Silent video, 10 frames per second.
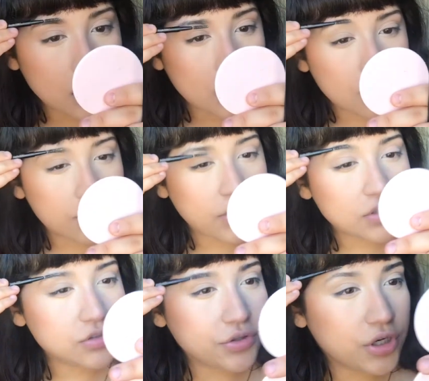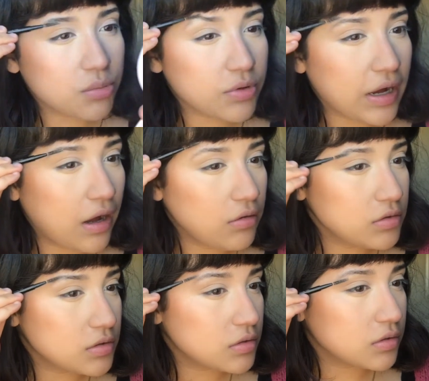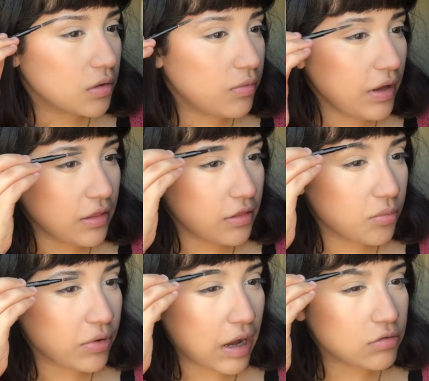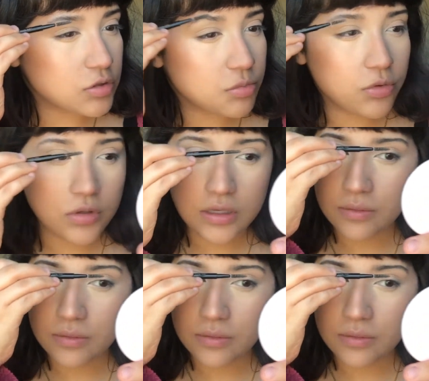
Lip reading: Brush through your brows with a brow spoolie.